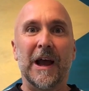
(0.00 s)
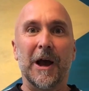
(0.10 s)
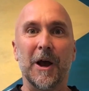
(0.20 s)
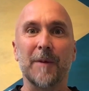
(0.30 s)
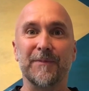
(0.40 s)

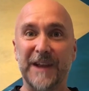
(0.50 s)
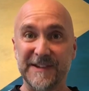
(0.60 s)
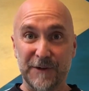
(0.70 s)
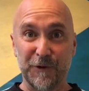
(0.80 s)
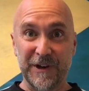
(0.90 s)

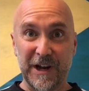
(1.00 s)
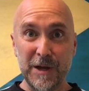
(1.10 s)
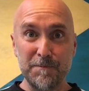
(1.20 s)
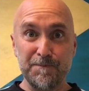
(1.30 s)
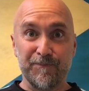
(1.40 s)
That's it for
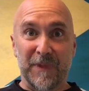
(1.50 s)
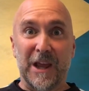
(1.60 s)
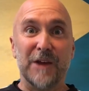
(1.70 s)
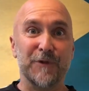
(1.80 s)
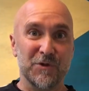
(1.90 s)
today.
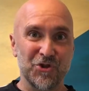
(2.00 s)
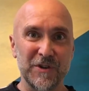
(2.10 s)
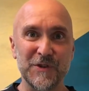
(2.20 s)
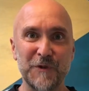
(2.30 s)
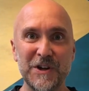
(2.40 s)
If you enjoyed
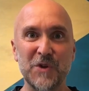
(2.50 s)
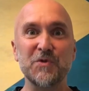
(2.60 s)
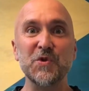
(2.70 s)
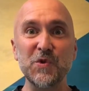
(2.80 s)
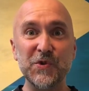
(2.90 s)
this video,
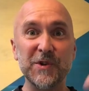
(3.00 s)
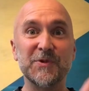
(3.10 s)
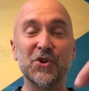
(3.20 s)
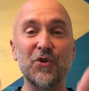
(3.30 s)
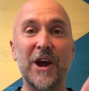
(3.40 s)
do
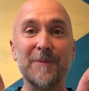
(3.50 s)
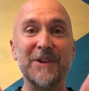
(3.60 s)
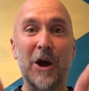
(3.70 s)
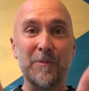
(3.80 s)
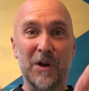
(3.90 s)
subscribe
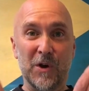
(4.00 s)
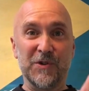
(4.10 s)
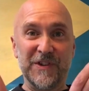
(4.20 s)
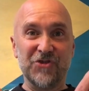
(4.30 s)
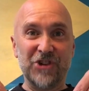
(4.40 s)
down below
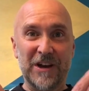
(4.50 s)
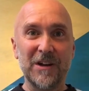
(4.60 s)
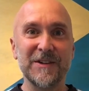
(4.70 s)
to this channel.